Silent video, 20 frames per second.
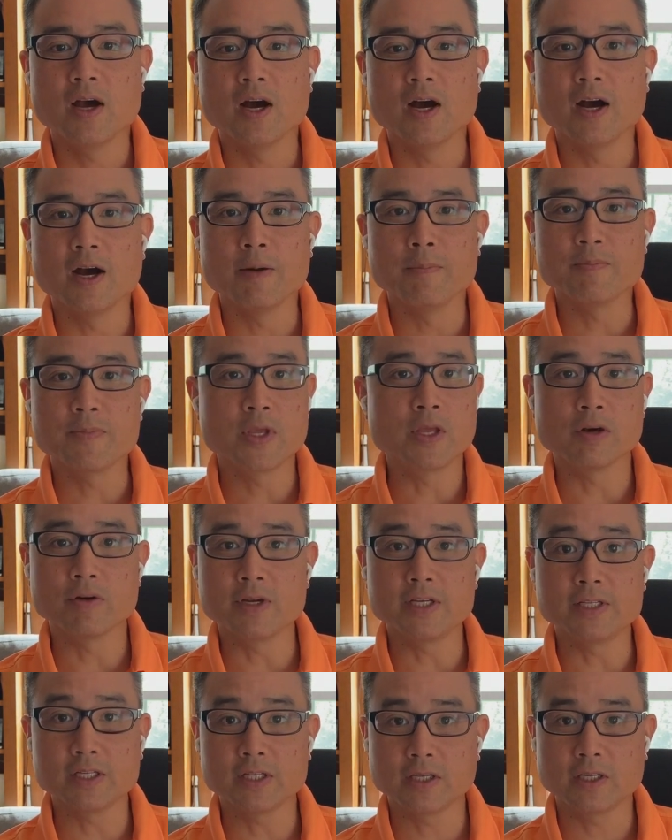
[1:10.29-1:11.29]
Um, you
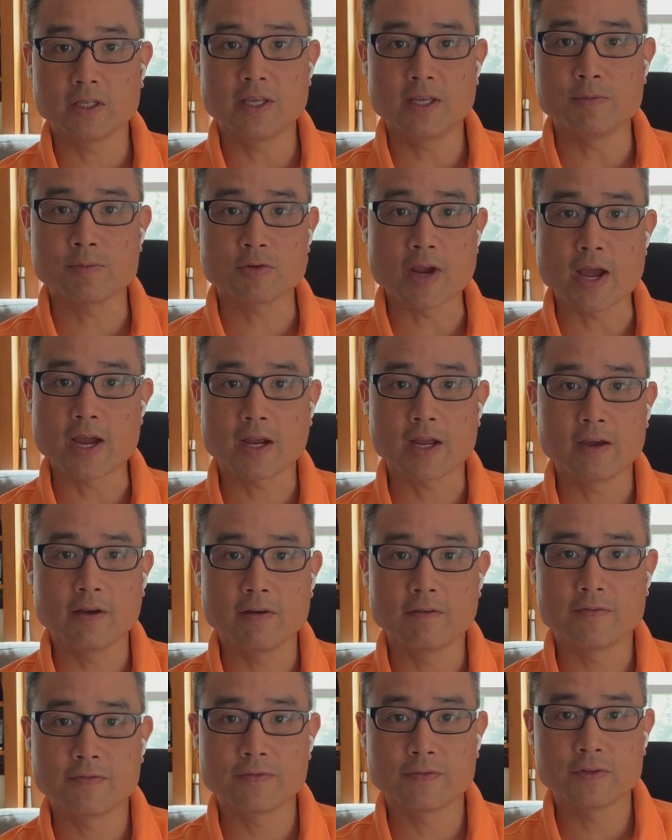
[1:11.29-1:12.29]
don't need to keep track
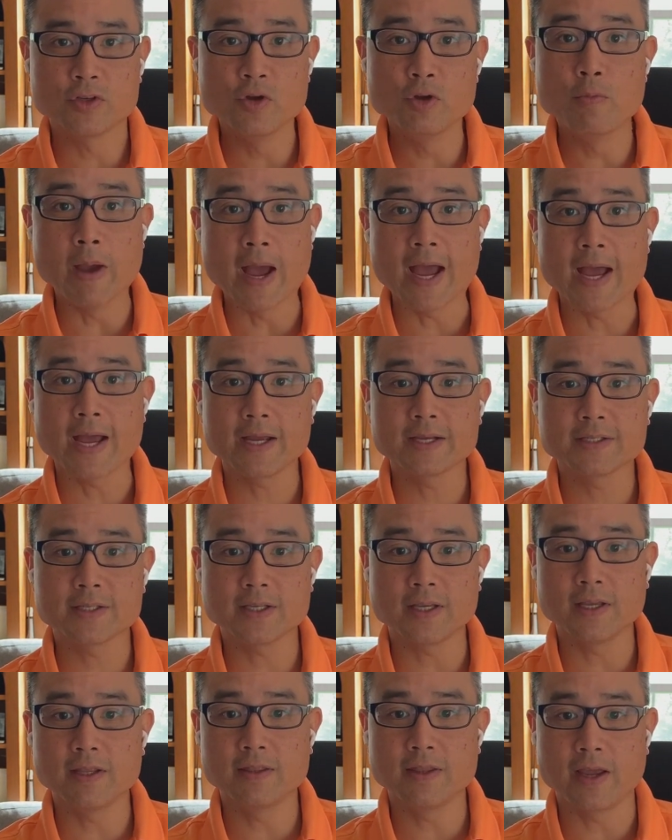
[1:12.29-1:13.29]
of two
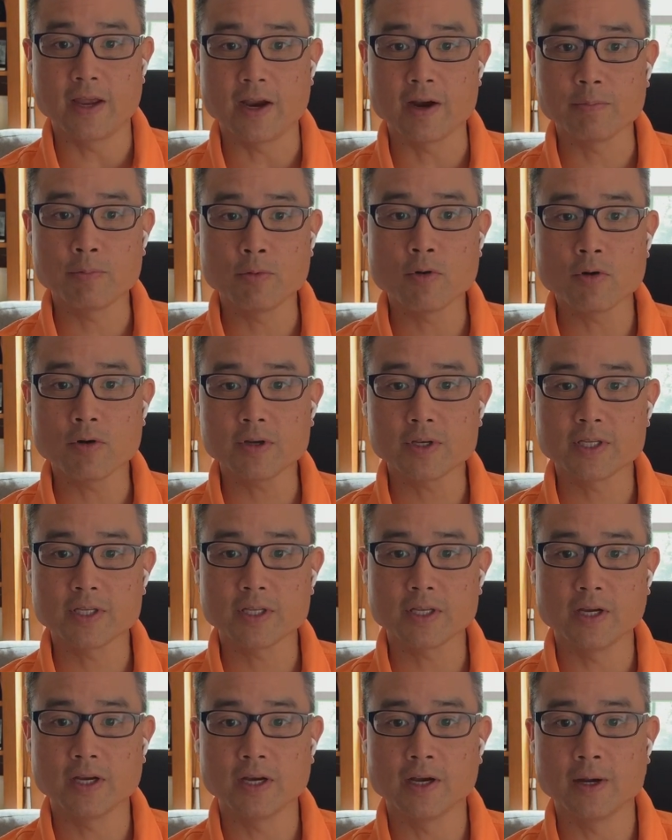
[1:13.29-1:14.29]
bags in the airport
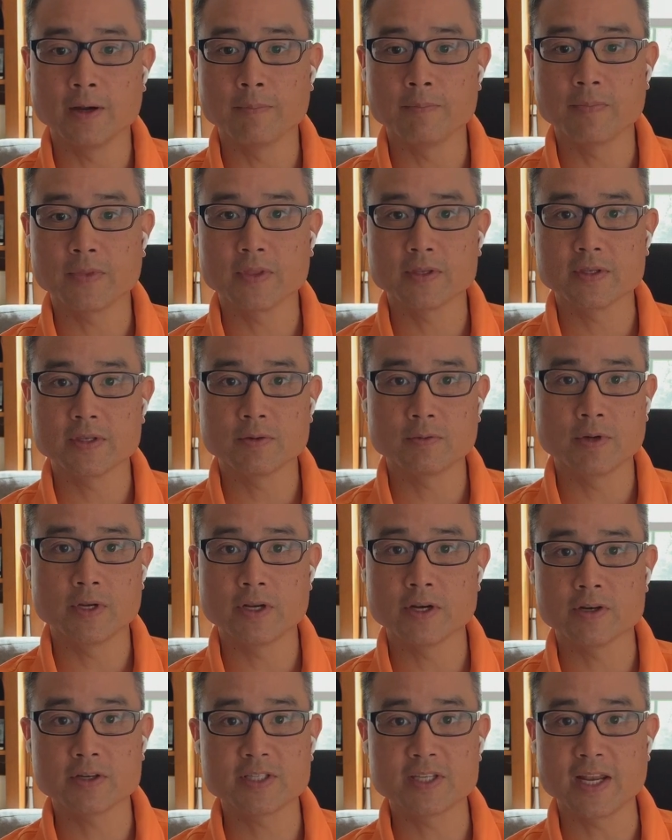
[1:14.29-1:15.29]
um,
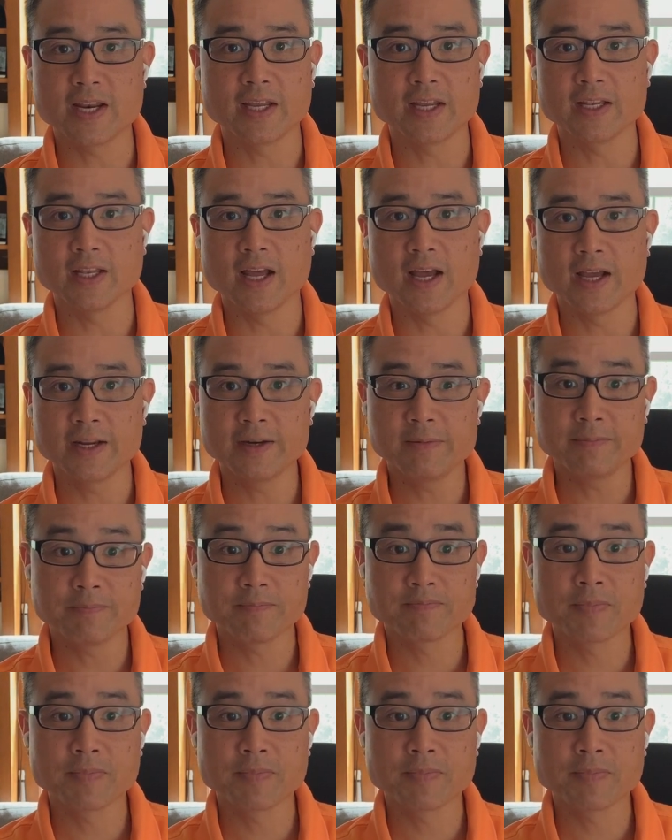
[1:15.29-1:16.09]
when you're standing in line.